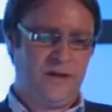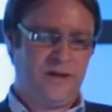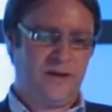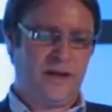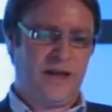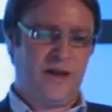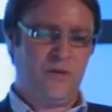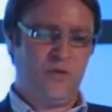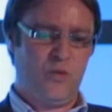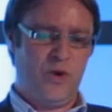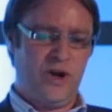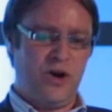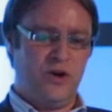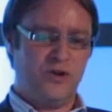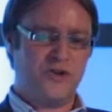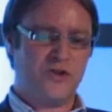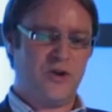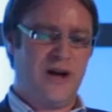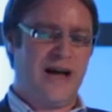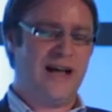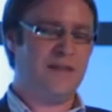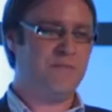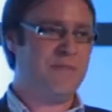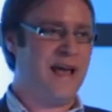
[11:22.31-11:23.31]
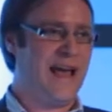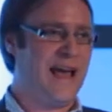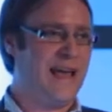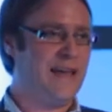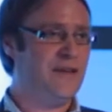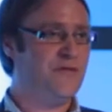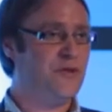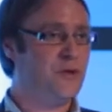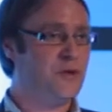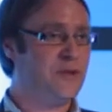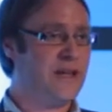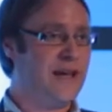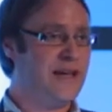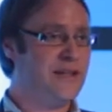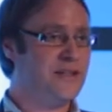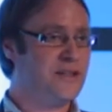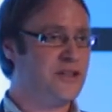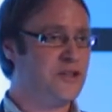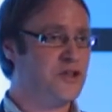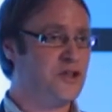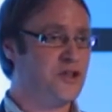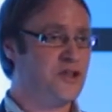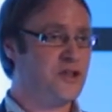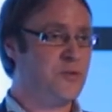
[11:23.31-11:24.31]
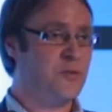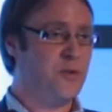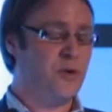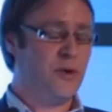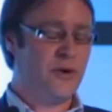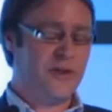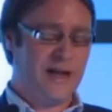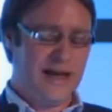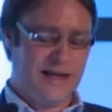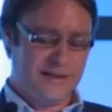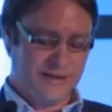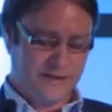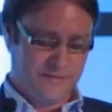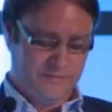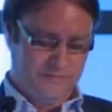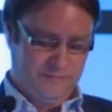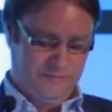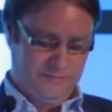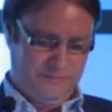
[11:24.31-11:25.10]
Okay, we also had behavioural data to support that.